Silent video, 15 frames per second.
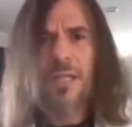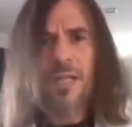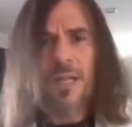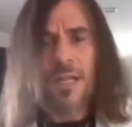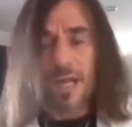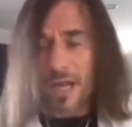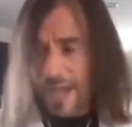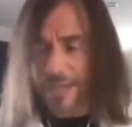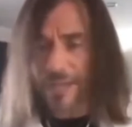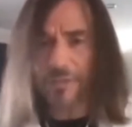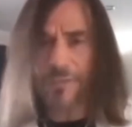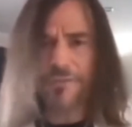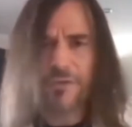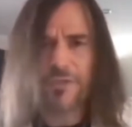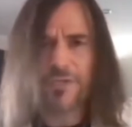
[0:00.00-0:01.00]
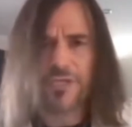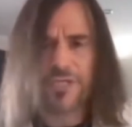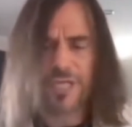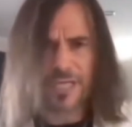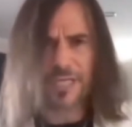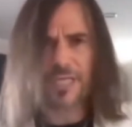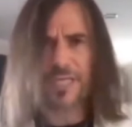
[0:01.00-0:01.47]
A hater of
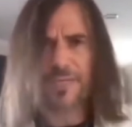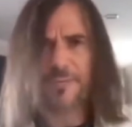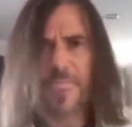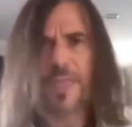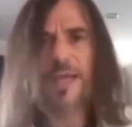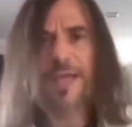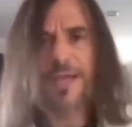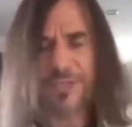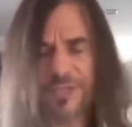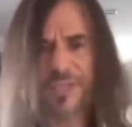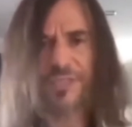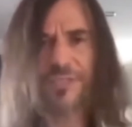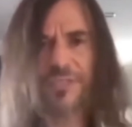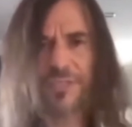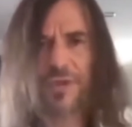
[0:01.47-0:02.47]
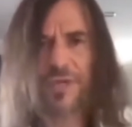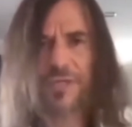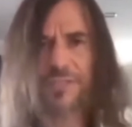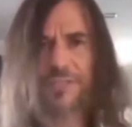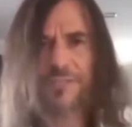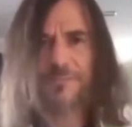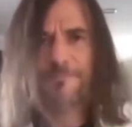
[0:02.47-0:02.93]
Christianity and Jesus
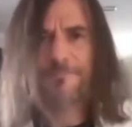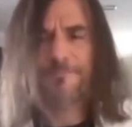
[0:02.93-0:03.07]
Christ.